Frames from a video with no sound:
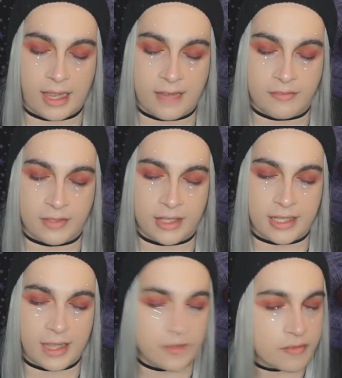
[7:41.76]
I feel
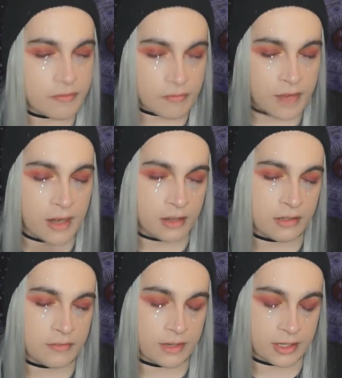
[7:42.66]
like it has a
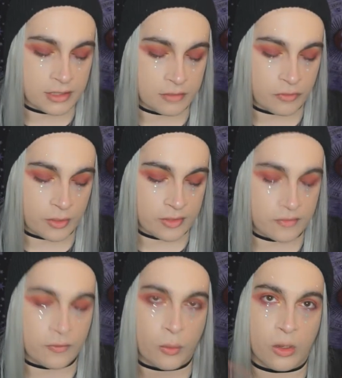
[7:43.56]
very, very good
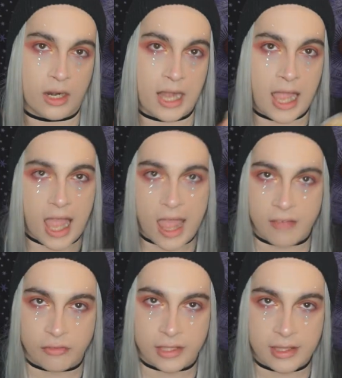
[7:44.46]
voice for
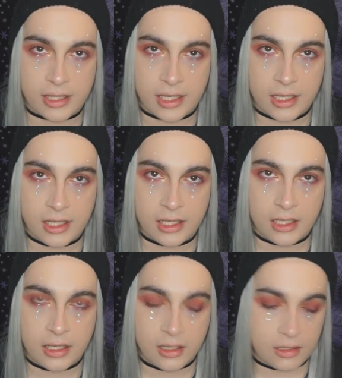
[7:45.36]
everything.
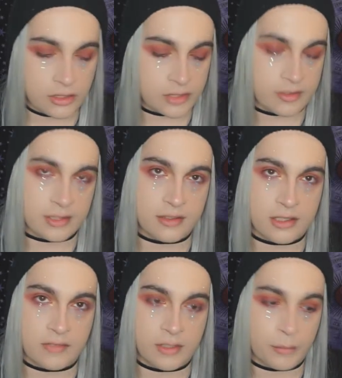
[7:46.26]
Just like the
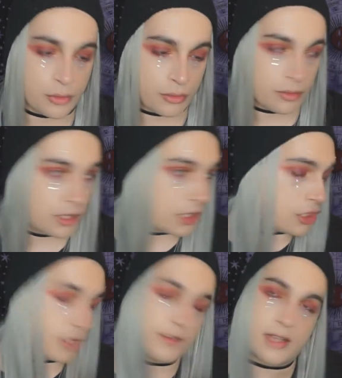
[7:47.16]
Deviant Moon,
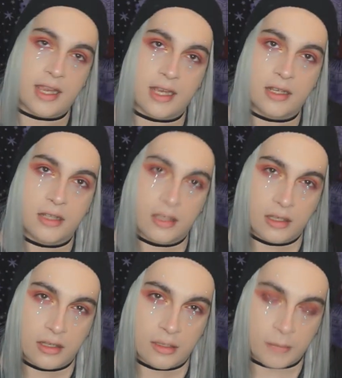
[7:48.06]
just like
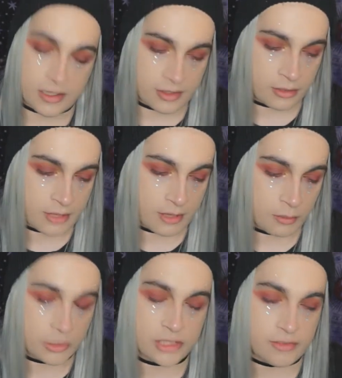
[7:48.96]
my tarot
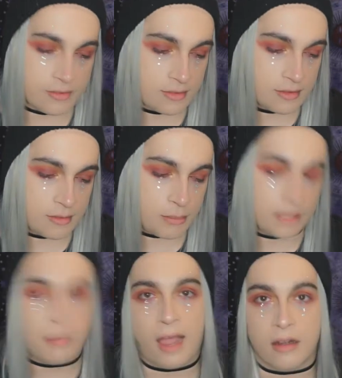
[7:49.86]
deck, which is the
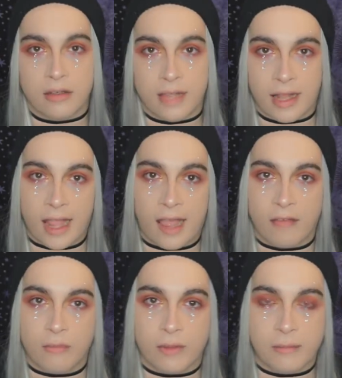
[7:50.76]
big pattern that I
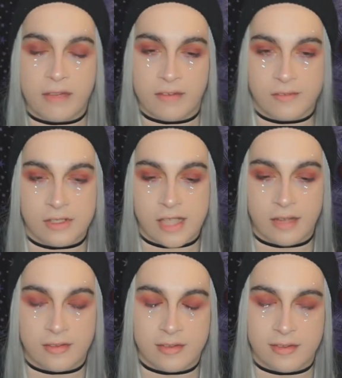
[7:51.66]
have with my favorite
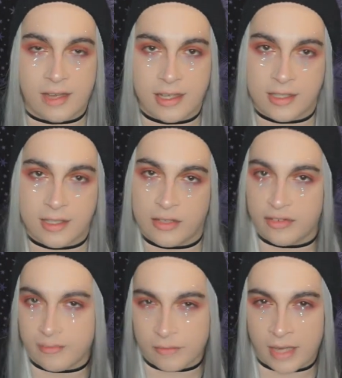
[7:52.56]
decks, is that I can use
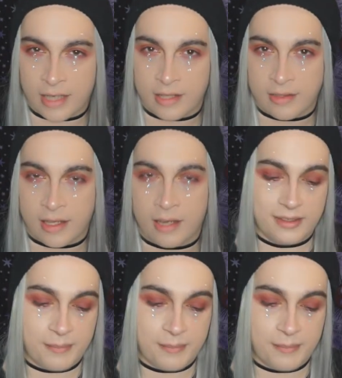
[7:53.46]
them for anything.